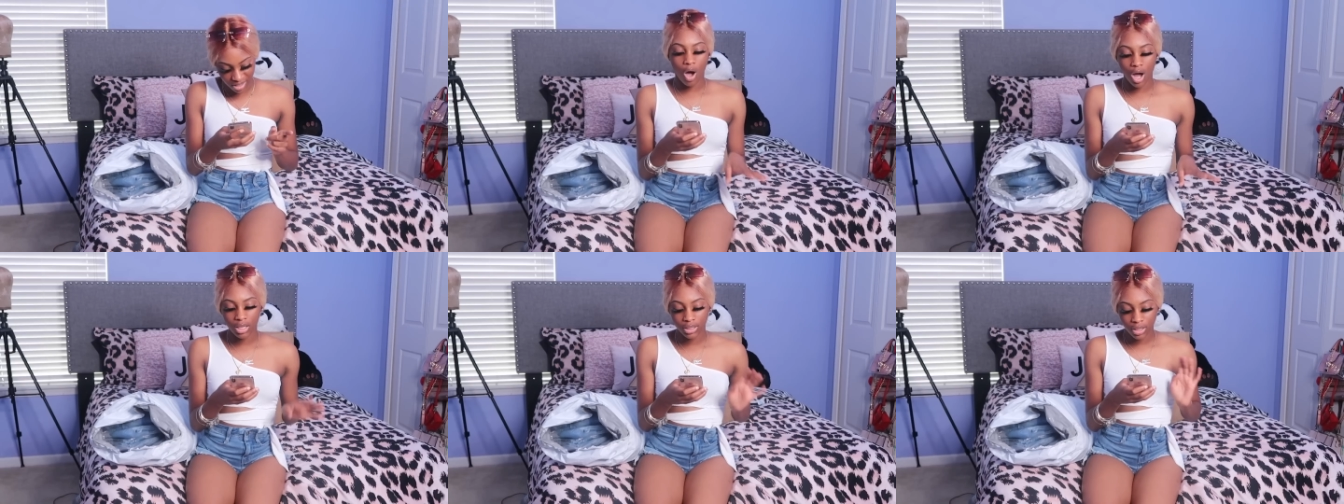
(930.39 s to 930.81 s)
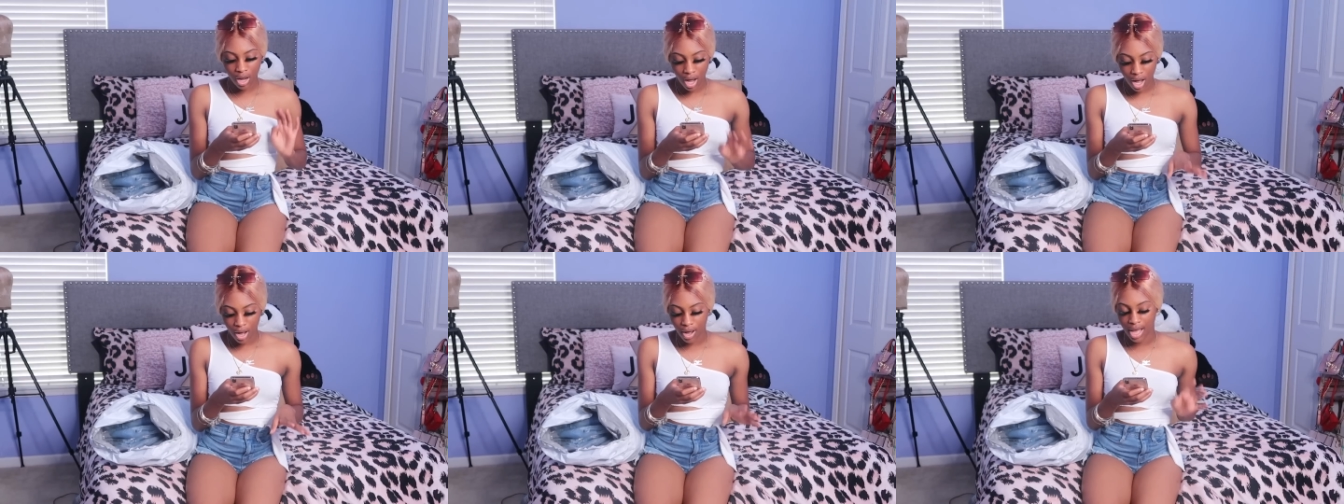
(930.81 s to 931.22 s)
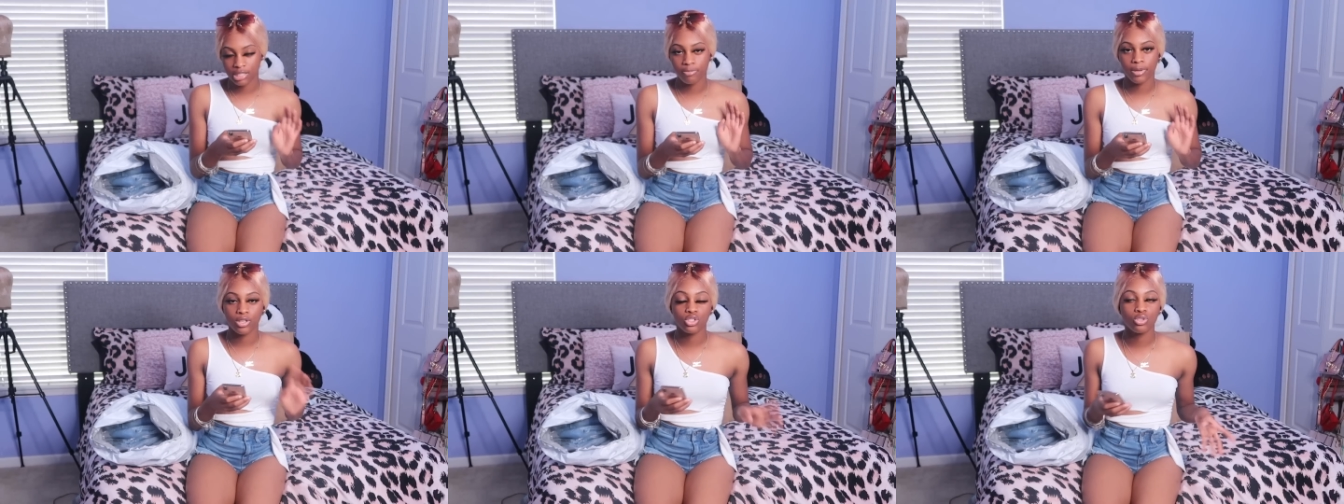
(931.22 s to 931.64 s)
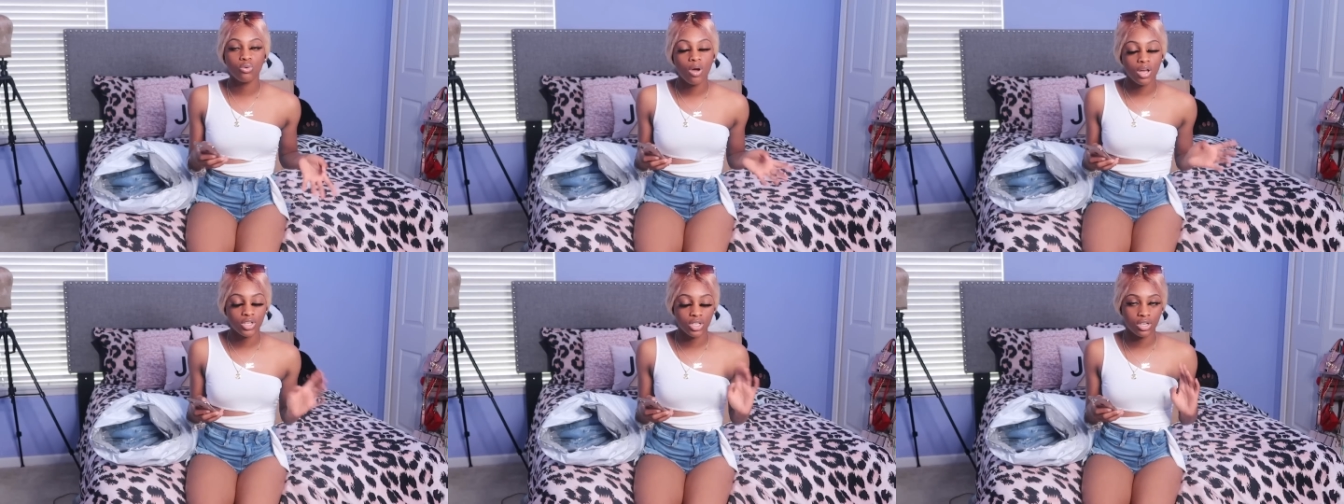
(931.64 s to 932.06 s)
All in all, I spent
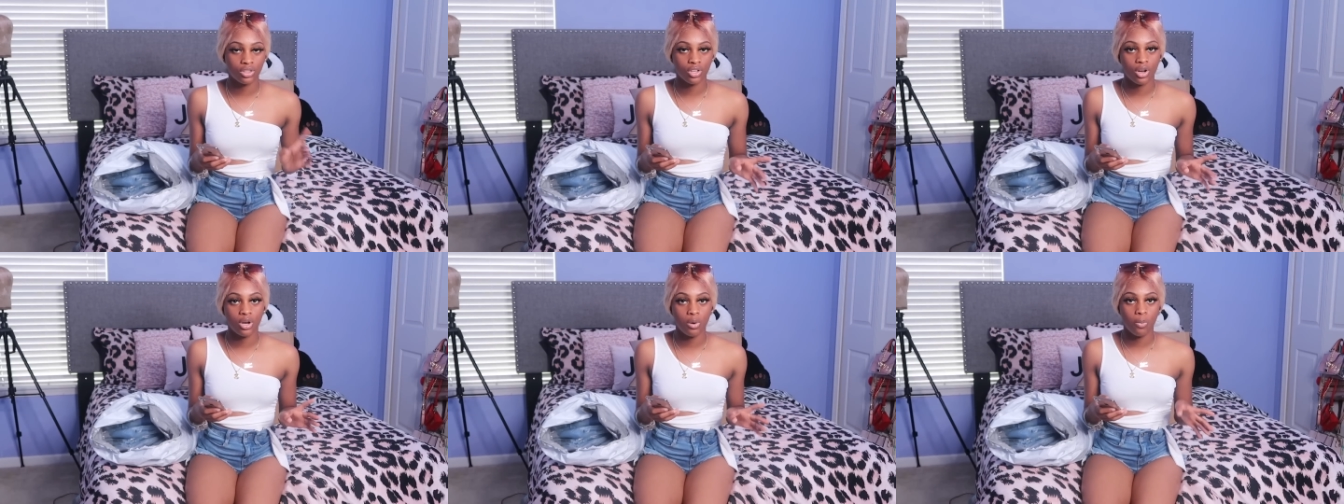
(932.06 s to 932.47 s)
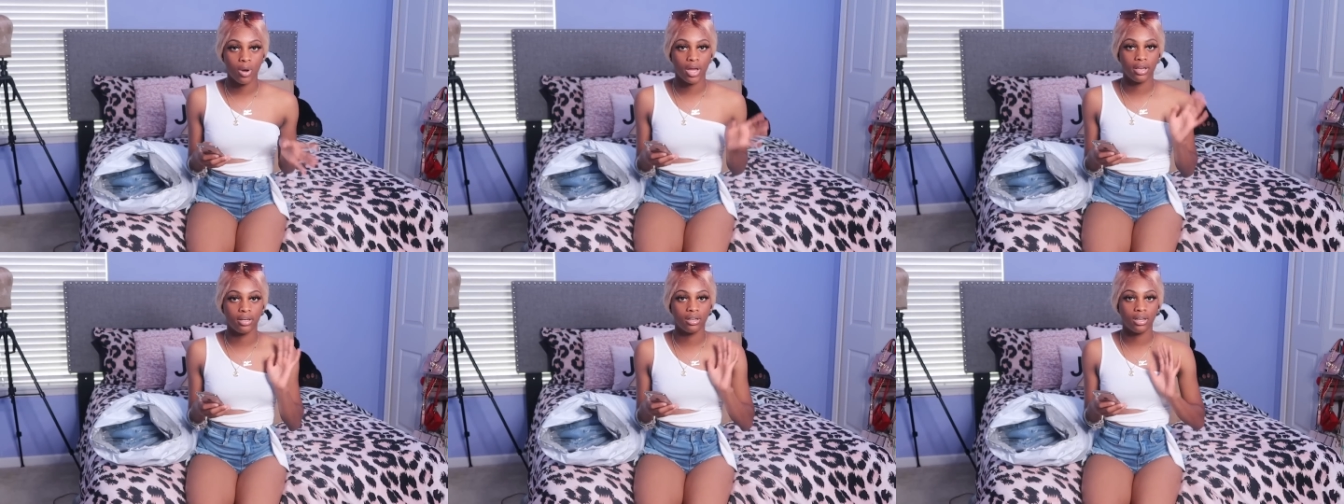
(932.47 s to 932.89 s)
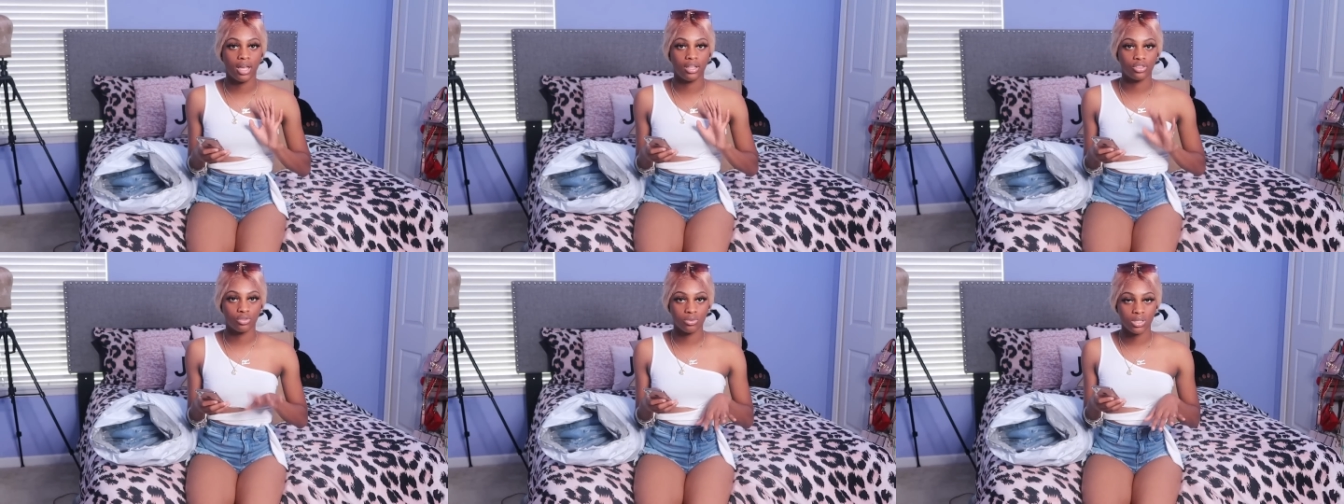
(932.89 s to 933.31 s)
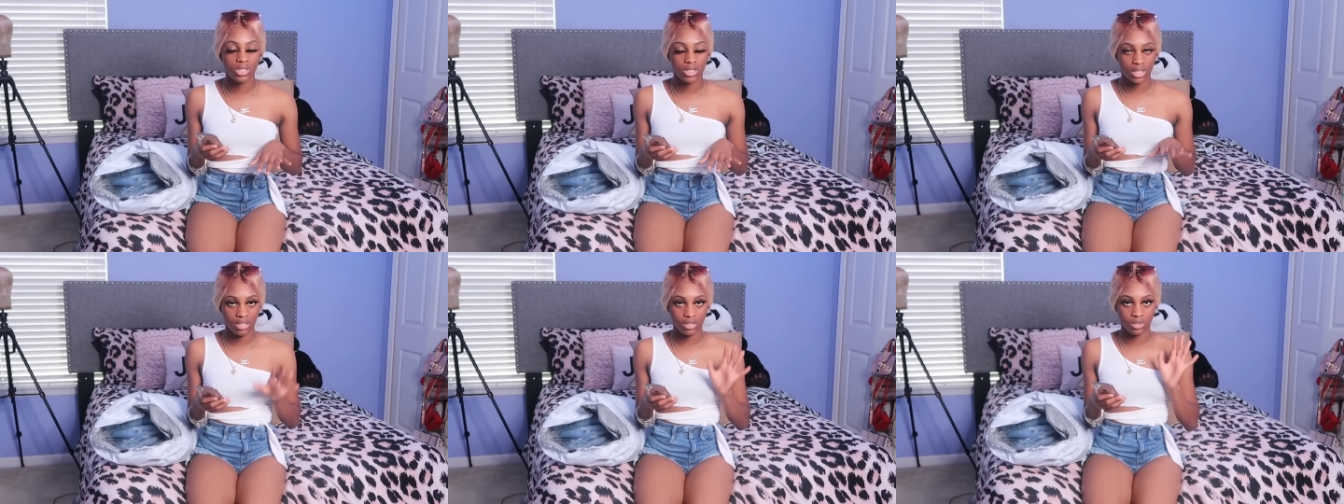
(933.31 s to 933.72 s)

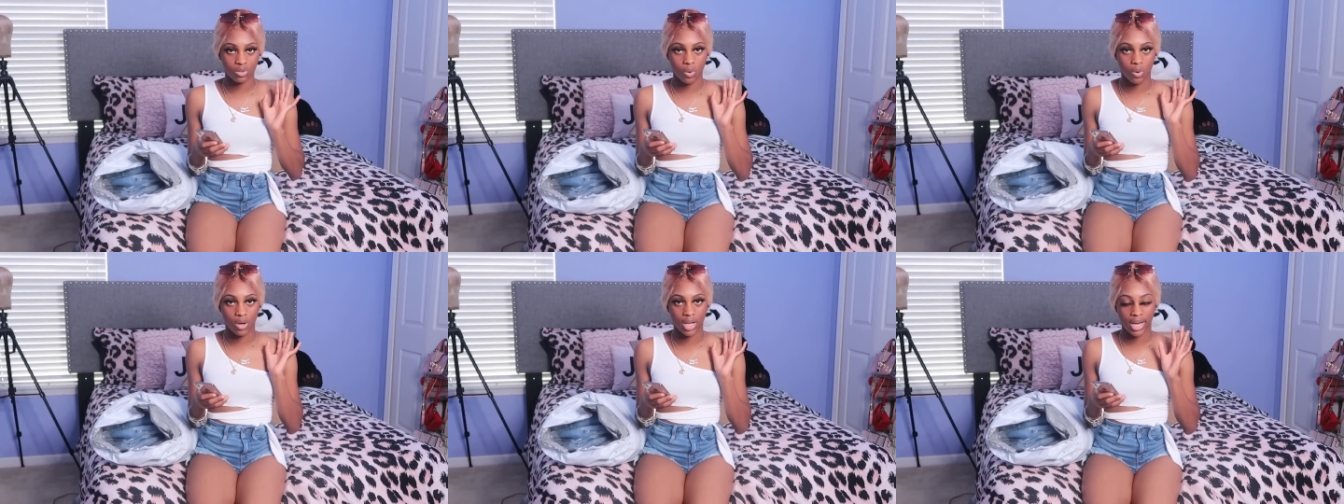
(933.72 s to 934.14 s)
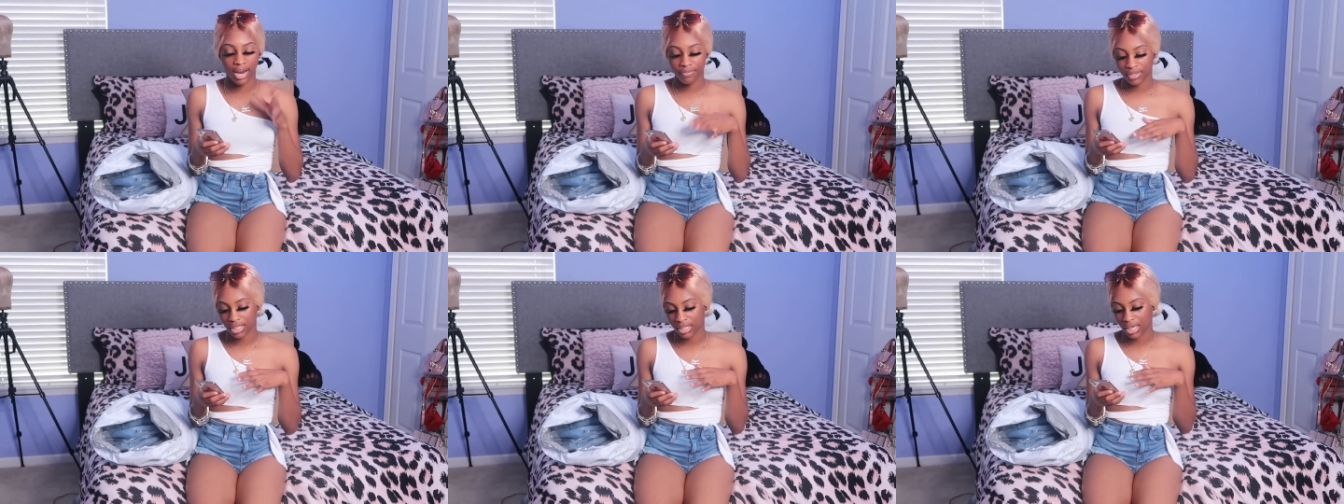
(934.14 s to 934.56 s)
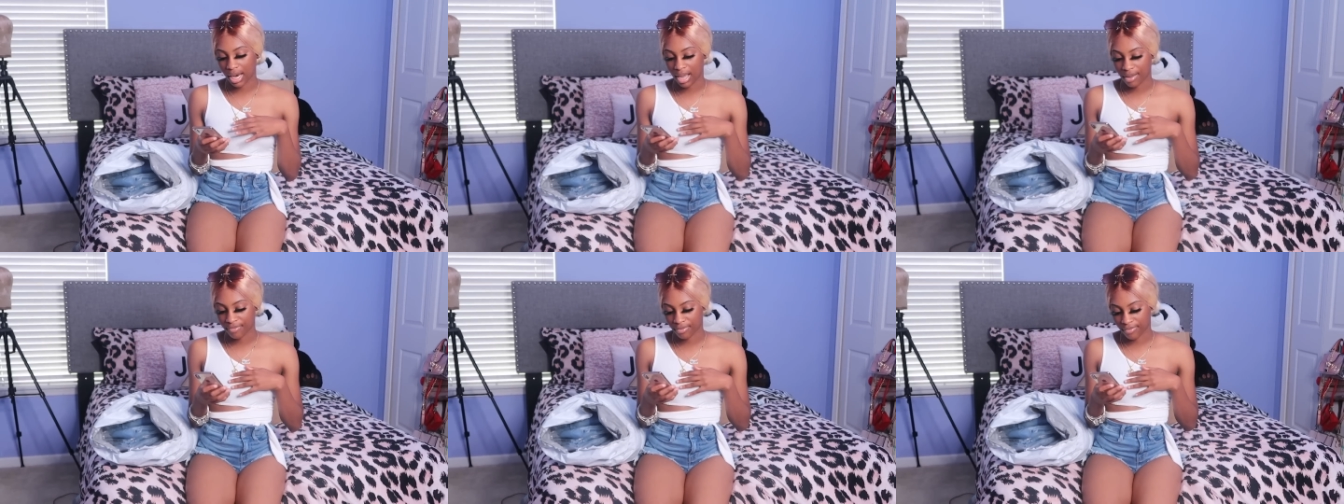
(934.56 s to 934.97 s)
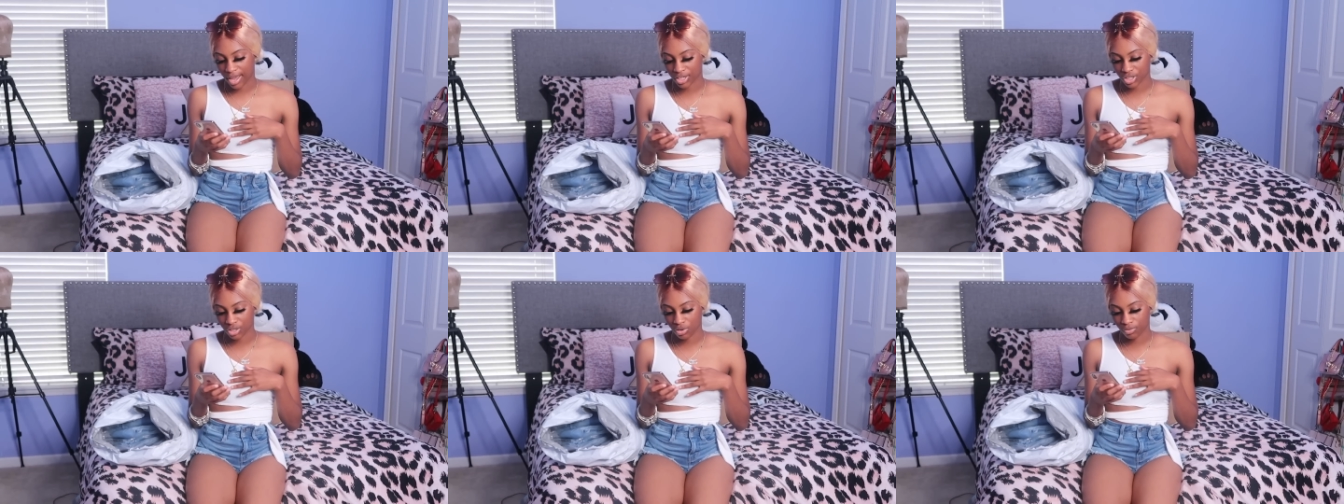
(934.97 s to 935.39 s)
$231.03 on everything that I got for
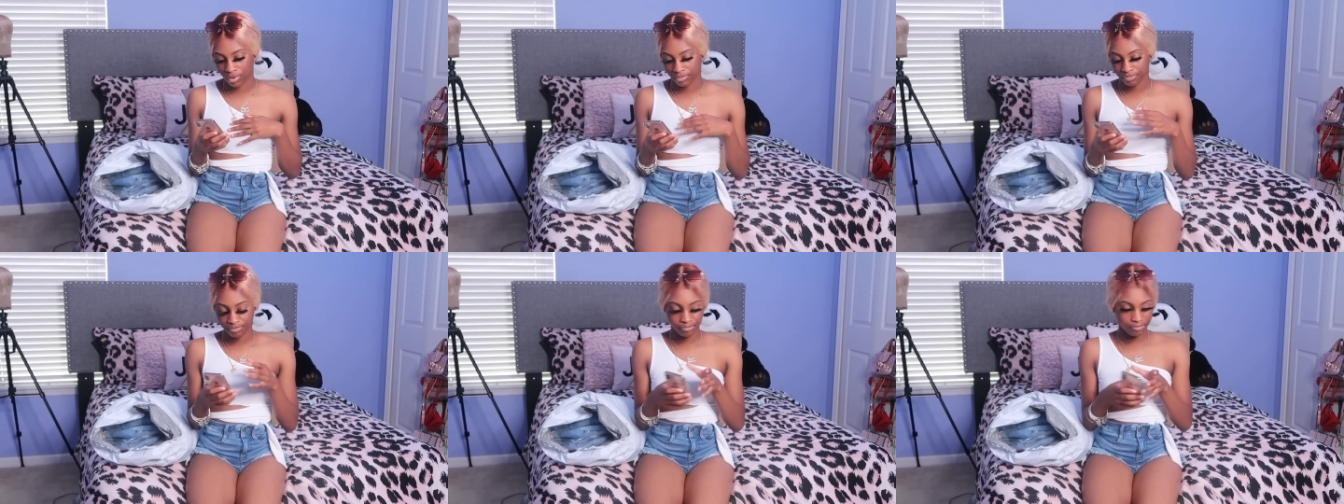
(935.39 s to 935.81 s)
FashionNova.